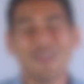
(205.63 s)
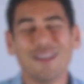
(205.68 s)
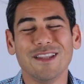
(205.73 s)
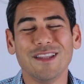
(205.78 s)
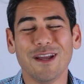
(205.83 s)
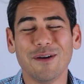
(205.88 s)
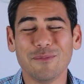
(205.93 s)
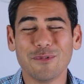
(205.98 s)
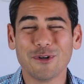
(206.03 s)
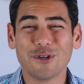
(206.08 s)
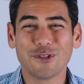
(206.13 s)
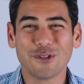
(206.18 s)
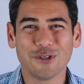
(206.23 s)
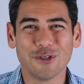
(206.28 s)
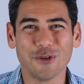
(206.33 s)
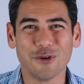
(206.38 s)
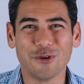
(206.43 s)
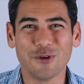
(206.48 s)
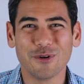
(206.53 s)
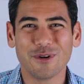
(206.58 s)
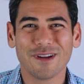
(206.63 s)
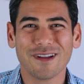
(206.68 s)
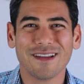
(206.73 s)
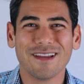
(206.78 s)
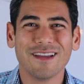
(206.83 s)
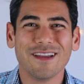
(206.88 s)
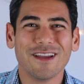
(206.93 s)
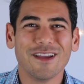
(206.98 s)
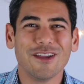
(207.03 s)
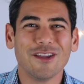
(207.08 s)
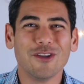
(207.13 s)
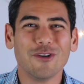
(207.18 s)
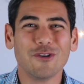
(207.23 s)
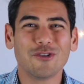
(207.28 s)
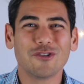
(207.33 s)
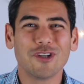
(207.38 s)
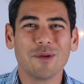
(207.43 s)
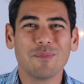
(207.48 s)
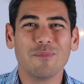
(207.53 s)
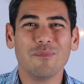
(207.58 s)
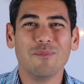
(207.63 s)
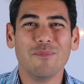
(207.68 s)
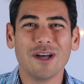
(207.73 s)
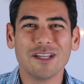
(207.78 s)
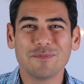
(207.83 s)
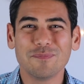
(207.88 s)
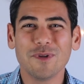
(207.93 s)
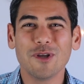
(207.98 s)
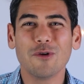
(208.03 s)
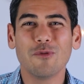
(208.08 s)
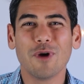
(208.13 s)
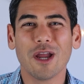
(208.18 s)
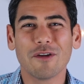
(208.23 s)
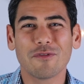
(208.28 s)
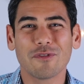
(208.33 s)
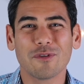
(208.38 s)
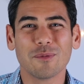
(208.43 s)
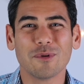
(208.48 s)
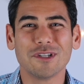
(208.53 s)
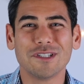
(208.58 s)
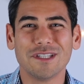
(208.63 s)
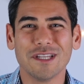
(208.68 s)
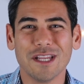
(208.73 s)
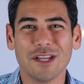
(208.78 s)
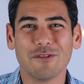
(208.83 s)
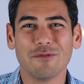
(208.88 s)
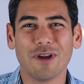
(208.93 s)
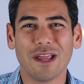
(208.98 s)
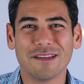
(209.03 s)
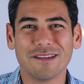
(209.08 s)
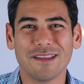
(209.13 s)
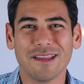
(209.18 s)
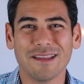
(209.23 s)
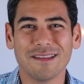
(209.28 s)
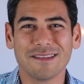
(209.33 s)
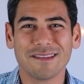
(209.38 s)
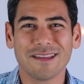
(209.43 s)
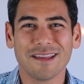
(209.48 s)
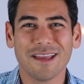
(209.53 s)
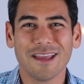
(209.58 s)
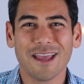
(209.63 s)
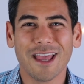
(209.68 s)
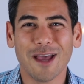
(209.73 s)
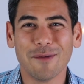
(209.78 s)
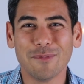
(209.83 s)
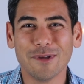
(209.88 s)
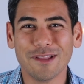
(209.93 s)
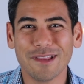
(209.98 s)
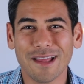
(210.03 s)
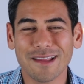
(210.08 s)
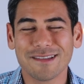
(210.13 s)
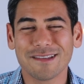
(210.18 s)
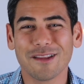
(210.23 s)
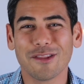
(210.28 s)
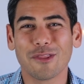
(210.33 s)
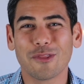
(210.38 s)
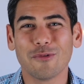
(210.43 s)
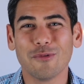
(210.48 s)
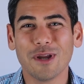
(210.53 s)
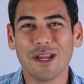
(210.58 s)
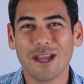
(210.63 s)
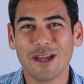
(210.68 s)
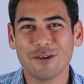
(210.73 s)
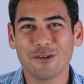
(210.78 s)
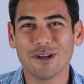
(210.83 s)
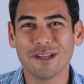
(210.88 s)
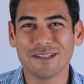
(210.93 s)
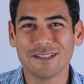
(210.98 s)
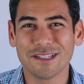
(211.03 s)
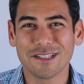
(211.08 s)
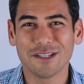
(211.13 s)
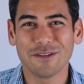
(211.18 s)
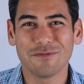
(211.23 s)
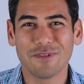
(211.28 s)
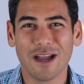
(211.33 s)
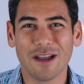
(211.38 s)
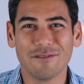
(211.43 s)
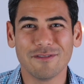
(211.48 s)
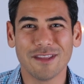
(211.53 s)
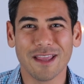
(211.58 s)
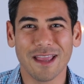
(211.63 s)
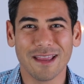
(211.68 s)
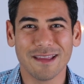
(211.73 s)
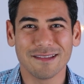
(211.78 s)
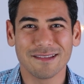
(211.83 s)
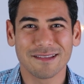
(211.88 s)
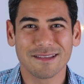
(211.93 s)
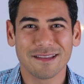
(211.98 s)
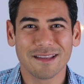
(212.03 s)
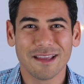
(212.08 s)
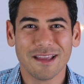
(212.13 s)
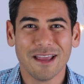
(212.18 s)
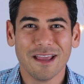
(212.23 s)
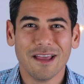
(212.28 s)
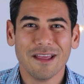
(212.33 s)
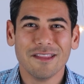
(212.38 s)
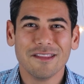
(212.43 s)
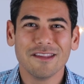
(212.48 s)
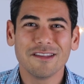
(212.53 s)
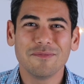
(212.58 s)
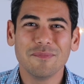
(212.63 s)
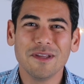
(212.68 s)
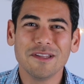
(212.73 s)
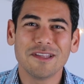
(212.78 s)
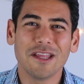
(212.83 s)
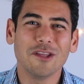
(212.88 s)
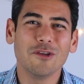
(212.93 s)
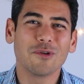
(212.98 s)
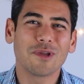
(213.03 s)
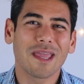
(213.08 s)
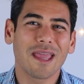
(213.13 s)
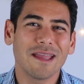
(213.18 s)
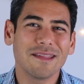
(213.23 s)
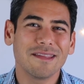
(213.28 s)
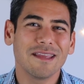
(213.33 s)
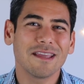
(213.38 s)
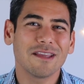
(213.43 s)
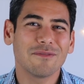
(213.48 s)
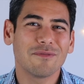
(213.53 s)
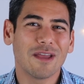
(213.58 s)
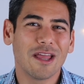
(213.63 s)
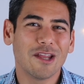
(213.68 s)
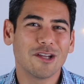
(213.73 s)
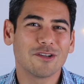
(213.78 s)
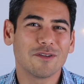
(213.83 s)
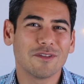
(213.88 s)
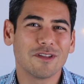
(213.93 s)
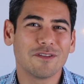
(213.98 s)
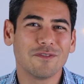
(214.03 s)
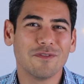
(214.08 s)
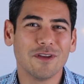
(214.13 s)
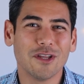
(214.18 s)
Number 2, your trip must be away from your city of residence and be less than 365 days. This means that you can't take advantage of this